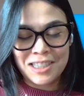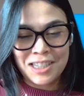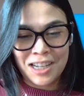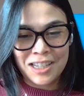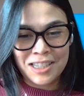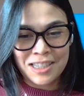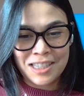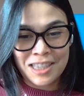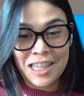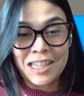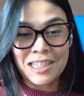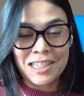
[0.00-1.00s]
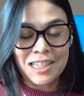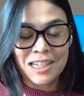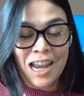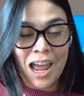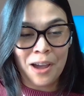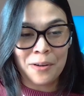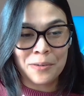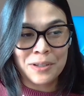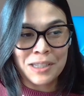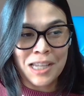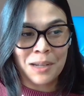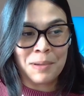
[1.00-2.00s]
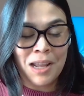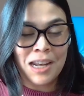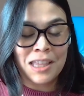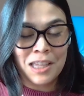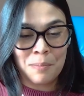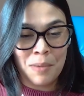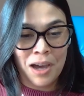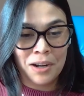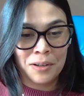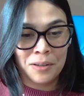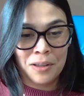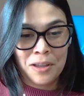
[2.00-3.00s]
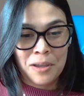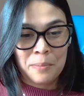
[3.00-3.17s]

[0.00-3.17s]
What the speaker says: does this now Segment Anything model